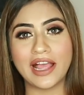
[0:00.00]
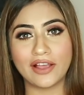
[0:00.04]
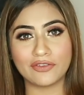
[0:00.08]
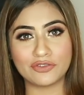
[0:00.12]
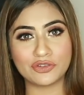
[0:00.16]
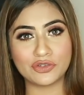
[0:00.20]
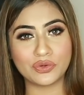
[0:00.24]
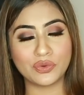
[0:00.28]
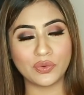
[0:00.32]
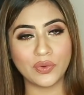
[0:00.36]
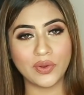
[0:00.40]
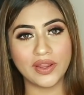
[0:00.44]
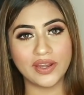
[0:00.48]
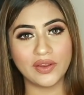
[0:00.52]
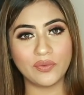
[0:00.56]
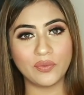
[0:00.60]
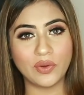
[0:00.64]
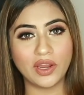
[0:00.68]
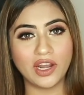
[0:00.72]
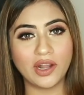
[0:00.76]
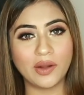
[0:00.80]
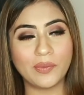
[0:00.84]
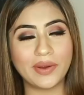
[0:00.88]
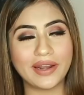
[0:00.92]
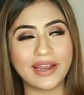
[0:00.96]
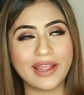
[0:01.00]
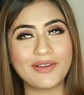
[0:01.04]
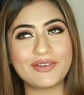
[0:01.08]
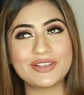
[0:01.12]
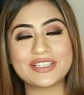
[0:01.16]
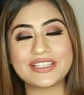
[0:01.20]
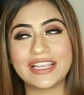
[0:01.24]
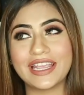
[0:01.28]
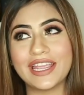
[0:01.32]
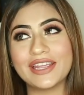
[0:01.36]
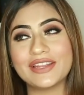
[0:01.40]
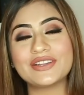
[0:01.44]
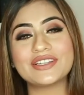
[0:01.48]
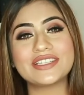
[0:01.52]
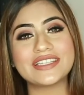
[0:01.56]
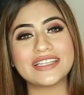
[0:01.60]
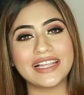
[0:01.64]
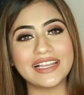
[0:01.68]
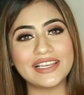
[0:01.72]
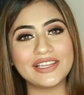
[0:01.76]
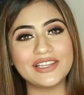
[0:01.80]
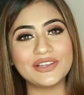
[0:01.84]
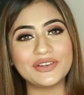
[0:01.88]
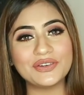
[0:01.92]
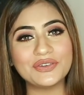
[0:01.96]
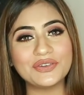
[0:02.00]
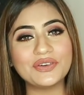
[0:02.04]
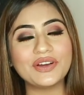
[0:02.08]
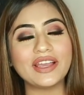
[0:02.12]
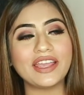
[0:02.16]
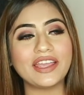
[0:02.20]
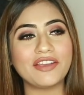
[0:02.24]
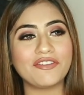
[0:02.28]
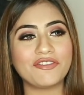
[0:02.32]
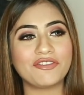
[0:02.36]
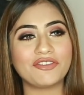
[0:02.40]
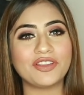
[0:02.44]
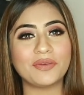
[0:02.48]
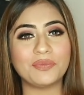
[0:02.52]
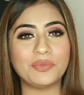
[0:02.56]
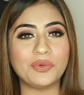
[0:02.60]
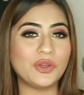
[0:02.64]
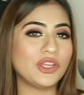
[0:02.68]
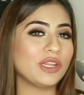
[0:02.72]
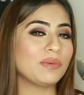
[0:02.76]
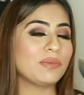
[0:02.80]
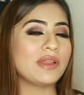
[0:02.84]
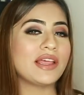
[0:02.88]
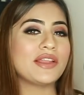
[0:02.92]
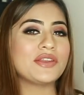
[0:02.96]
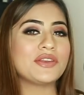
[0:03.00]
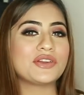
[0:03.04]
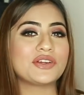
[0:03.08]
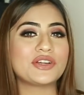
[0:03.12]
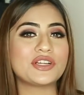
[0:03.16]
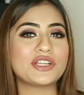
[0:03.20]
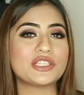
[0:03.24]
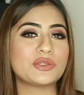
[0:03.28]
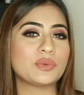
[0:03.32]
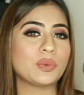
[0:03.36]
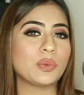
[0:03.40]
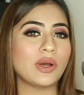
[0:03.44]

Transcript: have to go anywhere but I was here to tell you if the beauty blenders